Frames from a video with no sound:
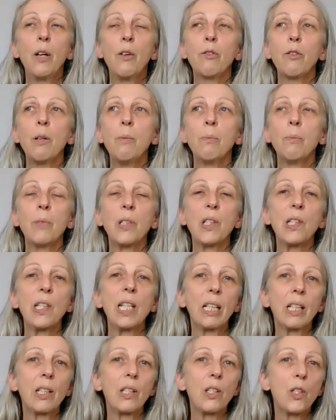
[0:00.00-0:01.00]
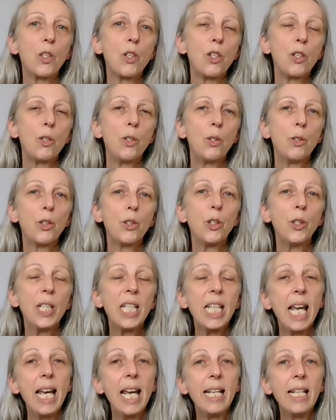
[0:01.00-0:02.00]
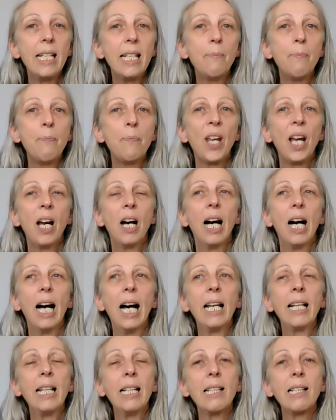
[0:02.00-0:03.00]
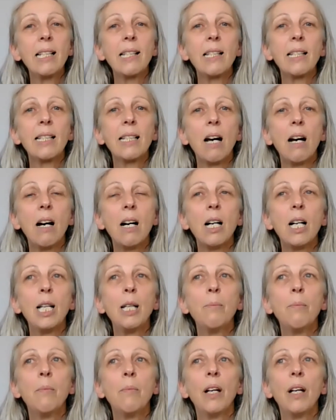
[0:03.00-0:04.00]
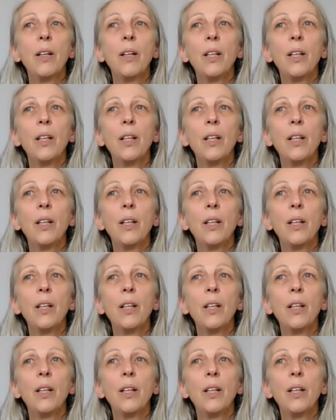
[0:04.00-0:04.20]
from 6 to 10. And that is a time